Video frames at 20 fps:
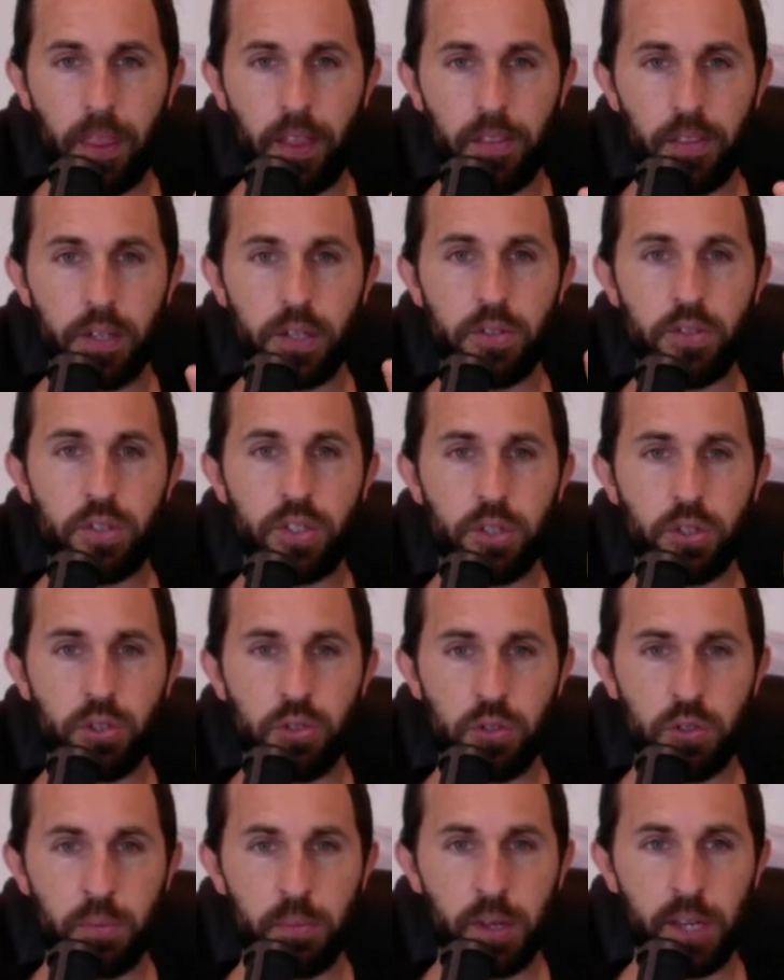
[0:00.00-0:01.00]
The
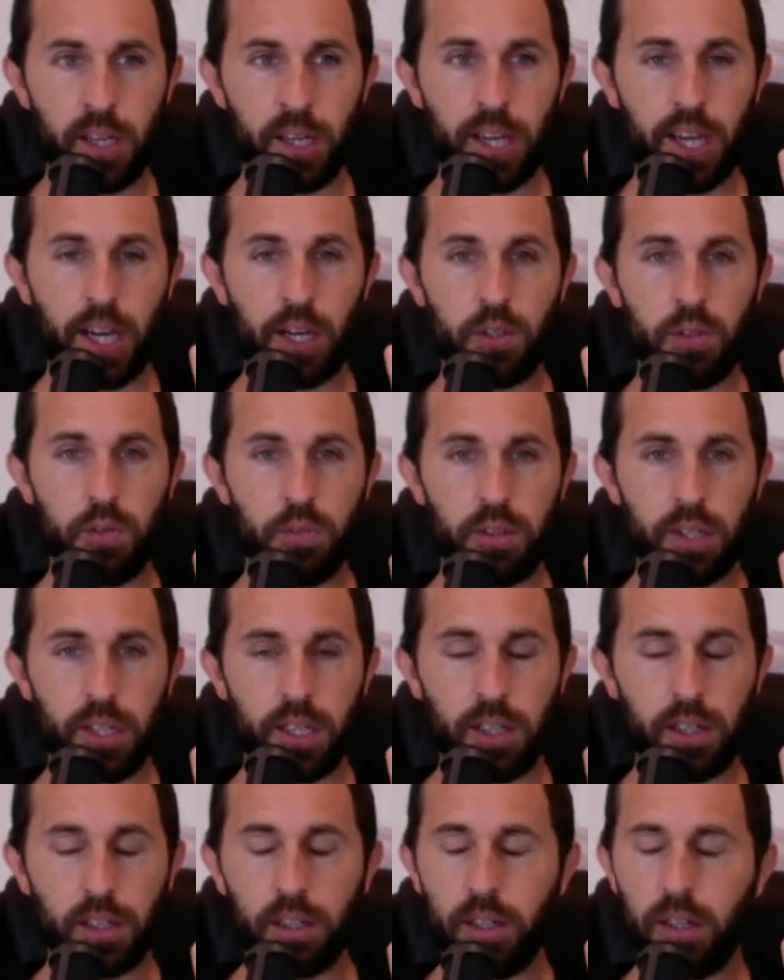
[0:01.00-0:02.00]
decisions you make, how you
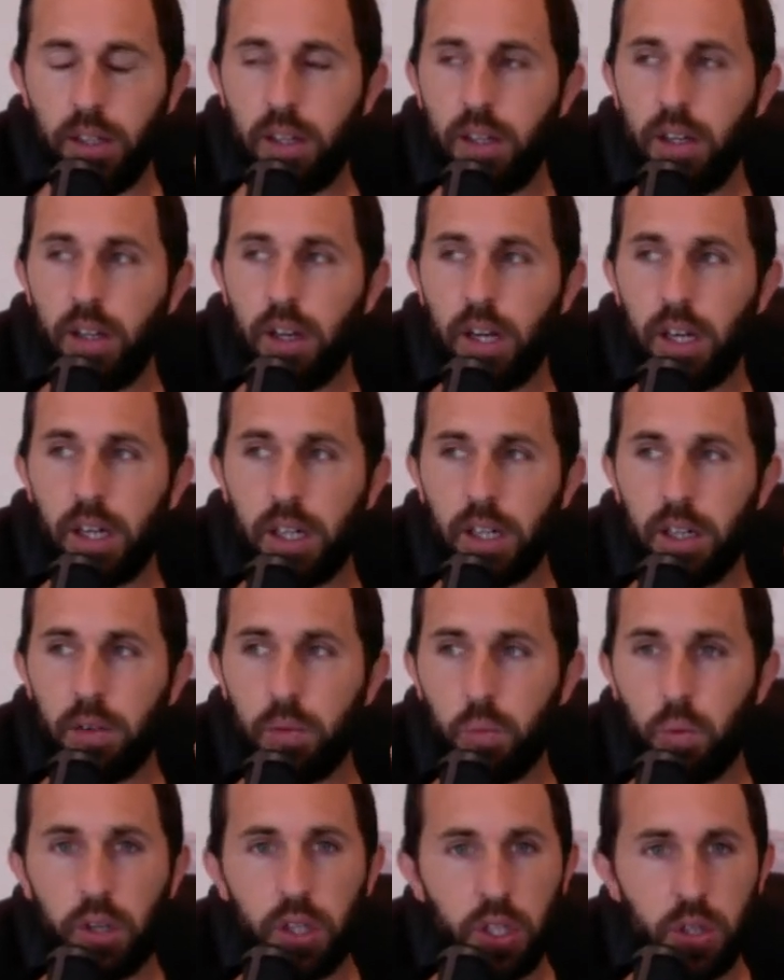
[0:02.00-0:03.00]
think,
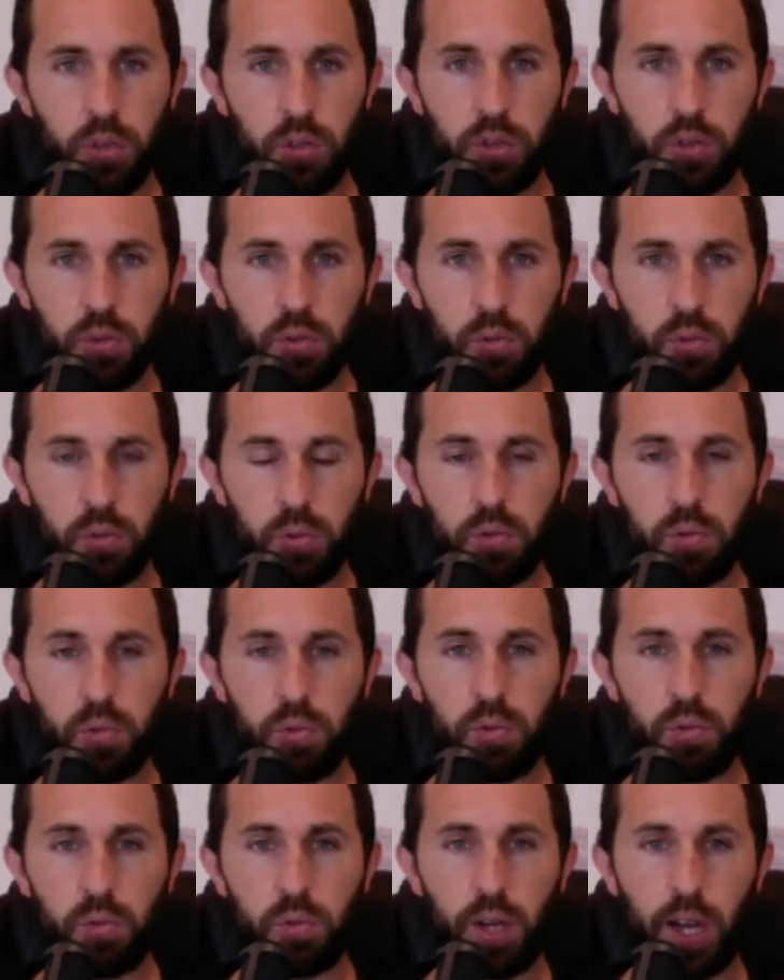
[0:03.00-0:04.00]
what you do,
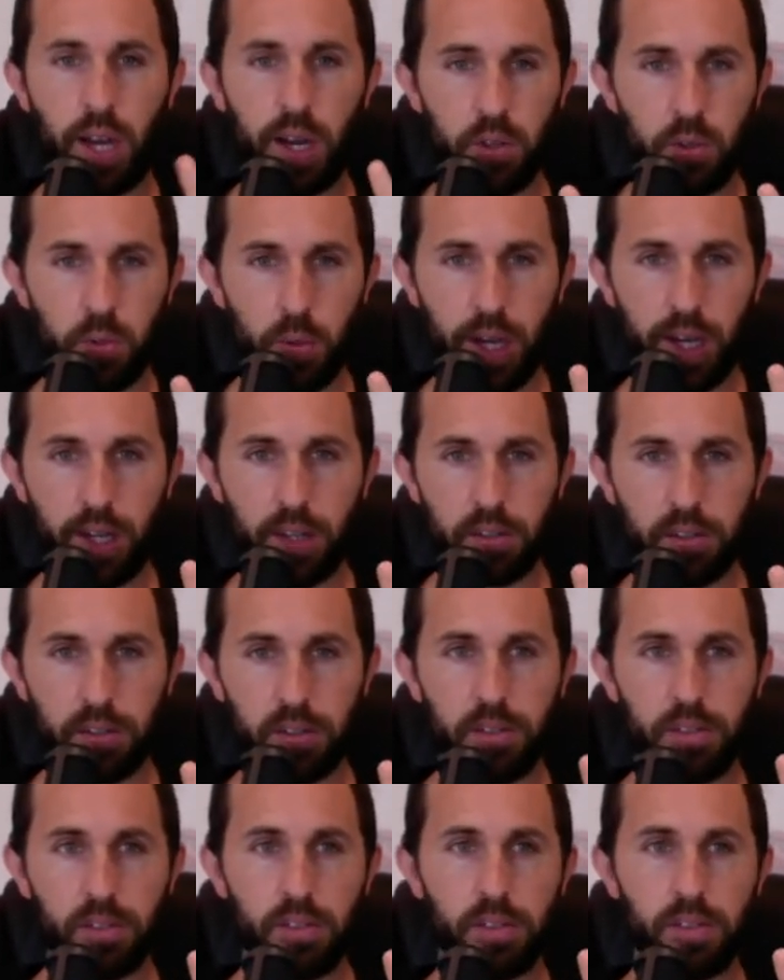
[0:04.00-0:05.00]
how you act,
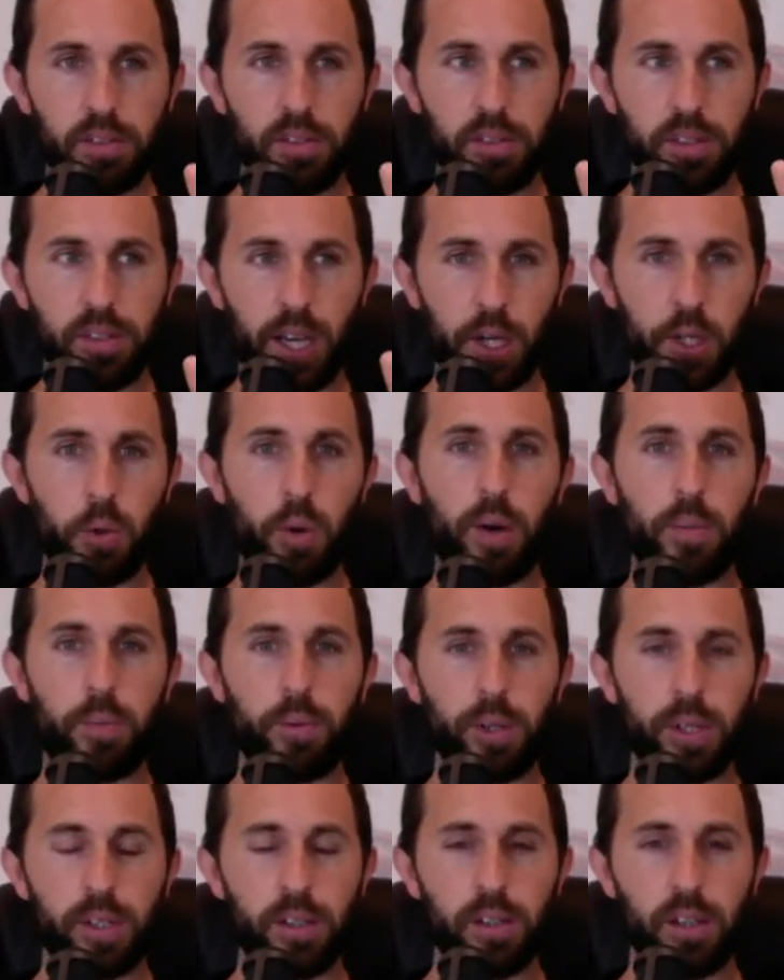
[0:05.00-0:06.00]
how you
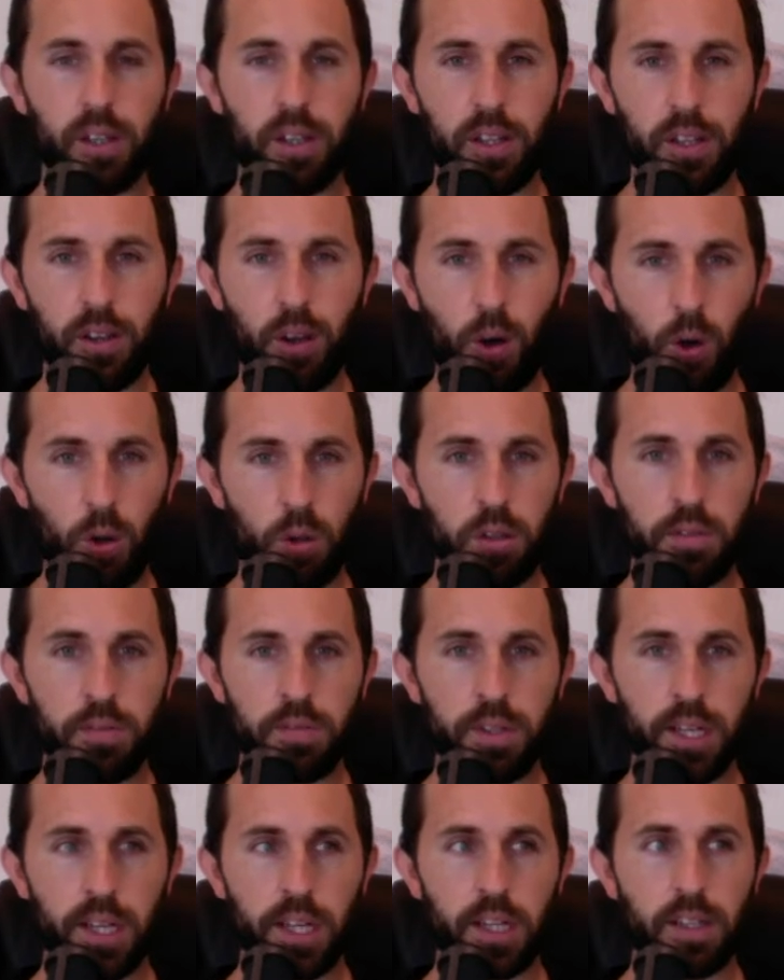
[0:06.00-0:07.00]
operate, all of
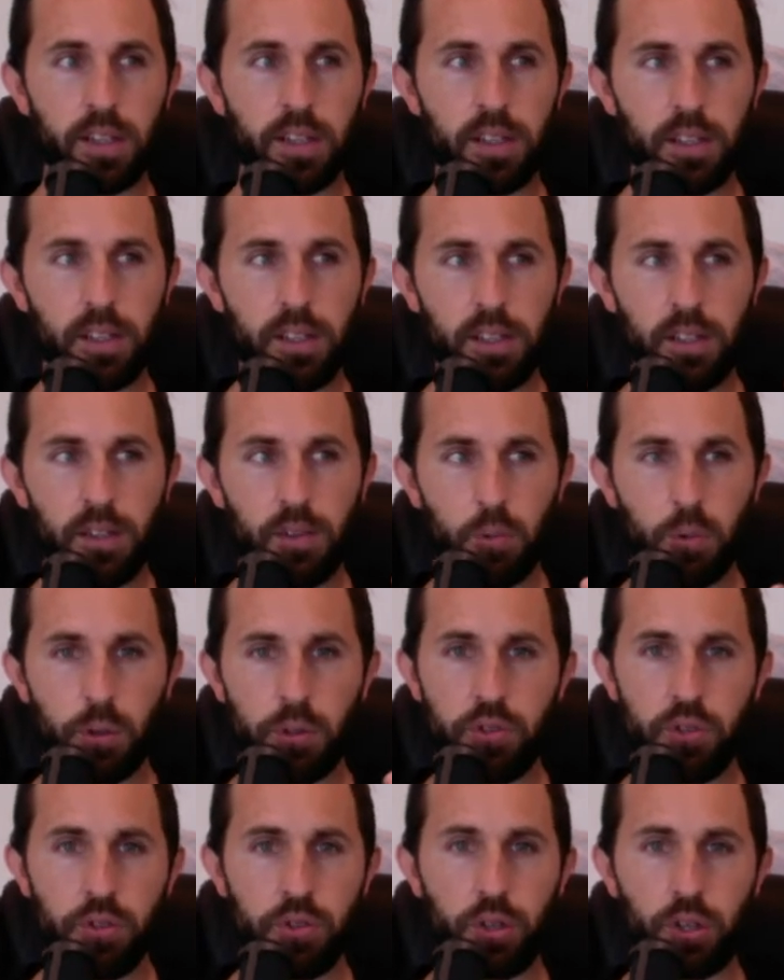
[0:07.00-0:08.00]
that
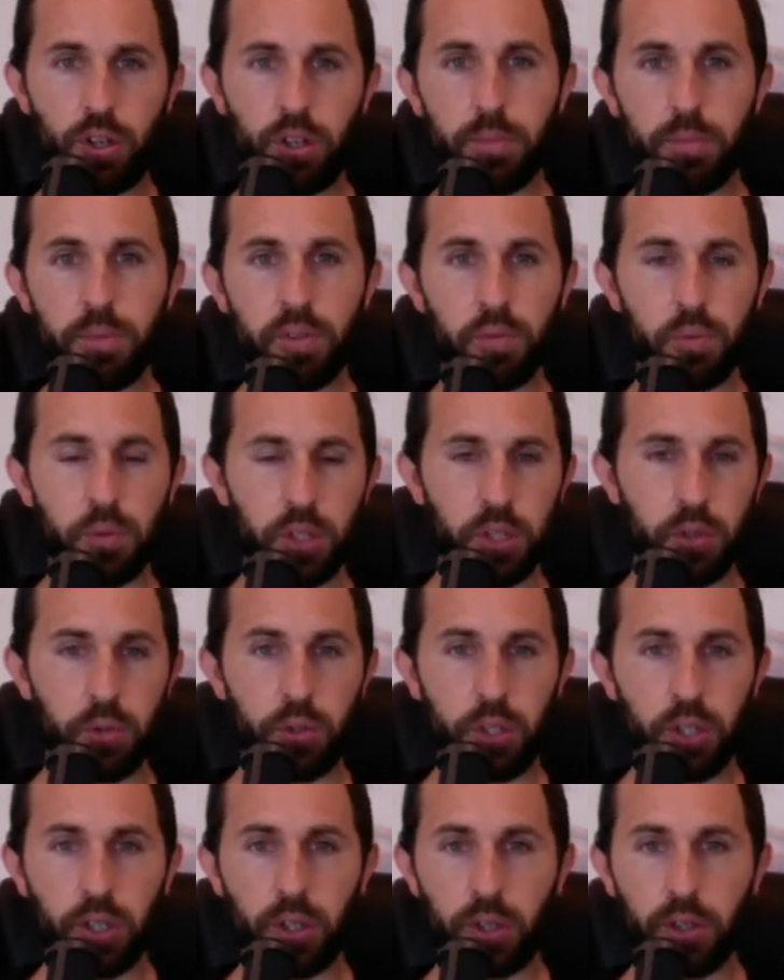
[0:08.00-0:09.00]
was determined when you were
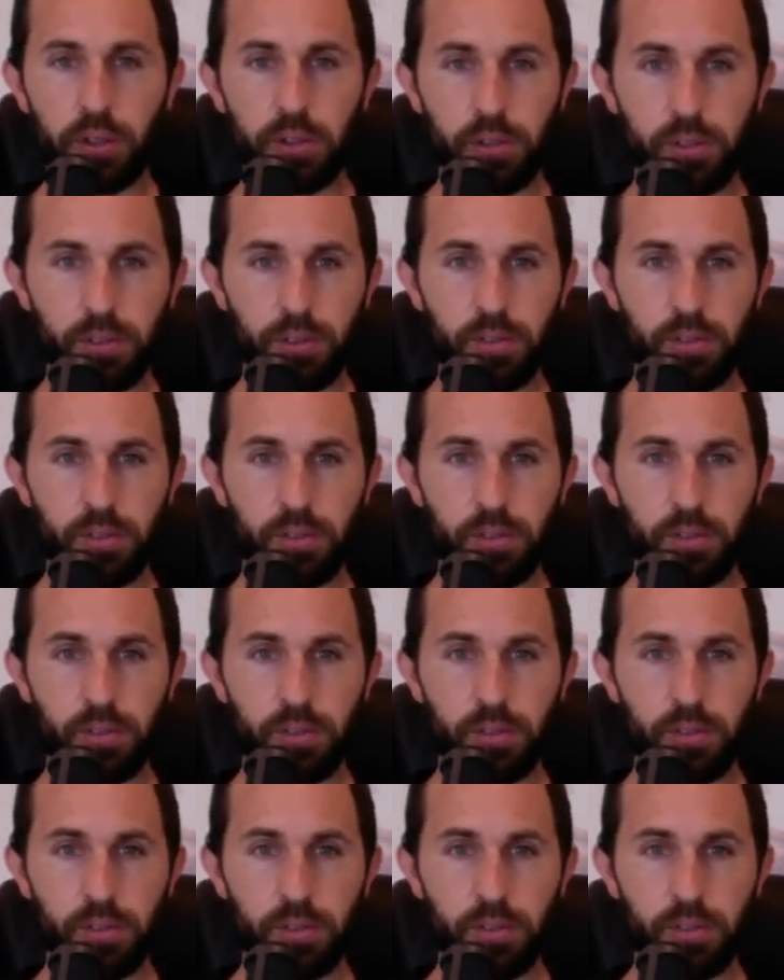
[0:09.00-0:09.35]
younger.